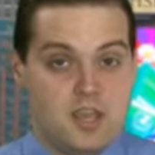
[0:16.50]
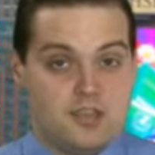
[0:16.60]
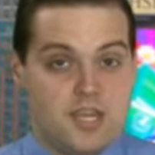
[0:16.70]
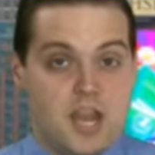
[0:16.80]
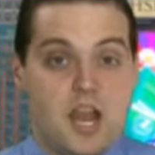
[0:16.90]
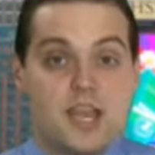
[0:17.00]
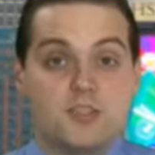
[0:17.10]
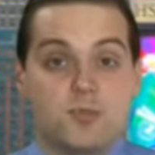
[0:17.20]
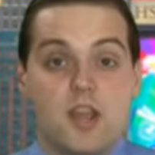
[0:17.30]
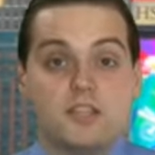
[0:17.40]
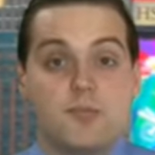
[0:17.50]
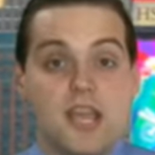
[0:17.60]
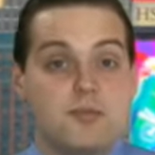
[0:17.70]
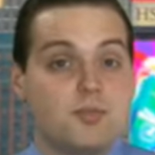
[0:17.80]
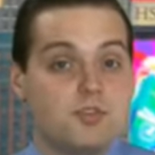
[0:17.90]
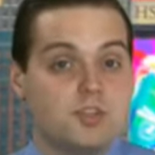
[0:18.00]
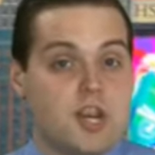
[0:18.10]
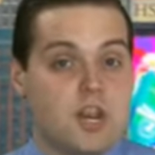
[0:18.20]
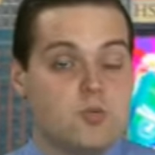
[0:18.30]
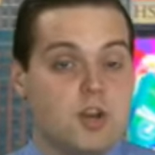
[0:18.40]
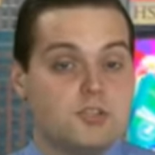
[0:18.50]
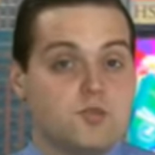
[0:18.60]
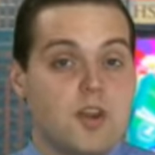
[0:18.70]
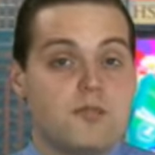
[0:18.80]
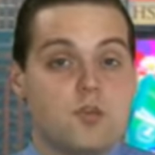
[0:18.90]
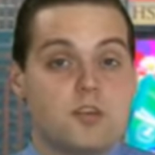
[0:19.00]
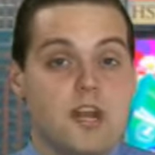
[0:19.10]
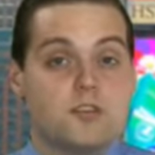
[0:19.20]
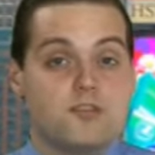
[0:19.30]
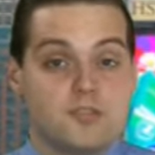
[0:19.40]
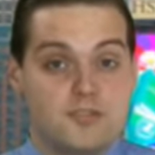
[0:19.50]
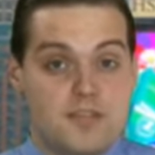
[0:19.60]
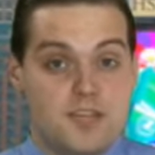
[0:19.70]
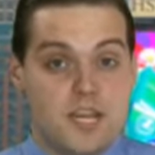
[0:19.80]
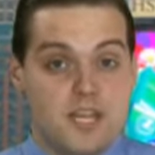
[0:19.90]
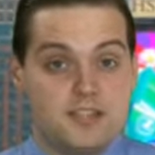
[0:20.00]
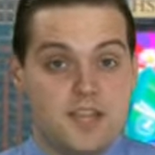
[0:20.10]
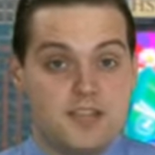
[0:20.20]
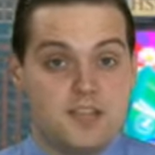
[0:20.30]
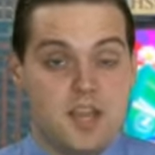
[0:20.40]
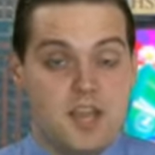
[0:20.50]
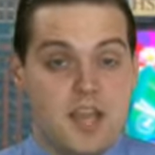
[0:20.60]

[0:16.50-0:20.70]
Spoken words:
The highest price paid per share was $24.78,